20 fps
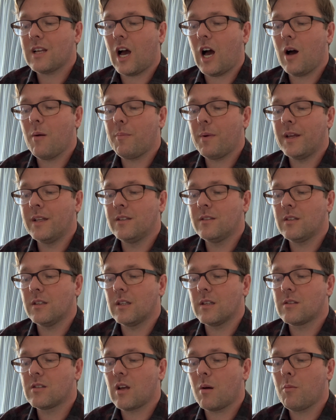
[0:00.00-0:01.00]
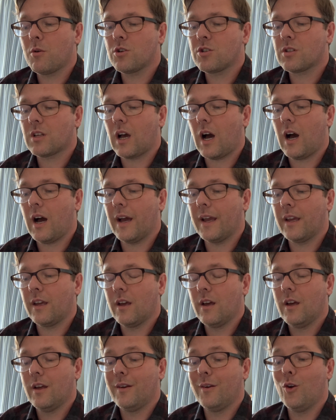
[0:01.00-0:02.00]
up into the summer sky.
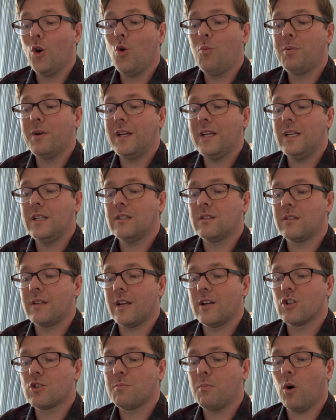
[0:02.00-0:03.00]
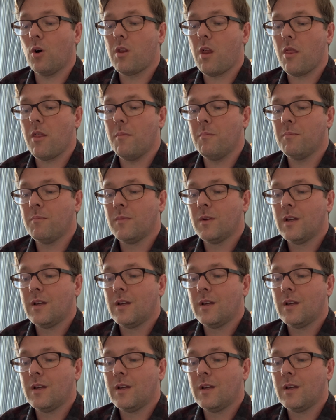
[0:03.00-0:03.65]
No breeze dares bother them.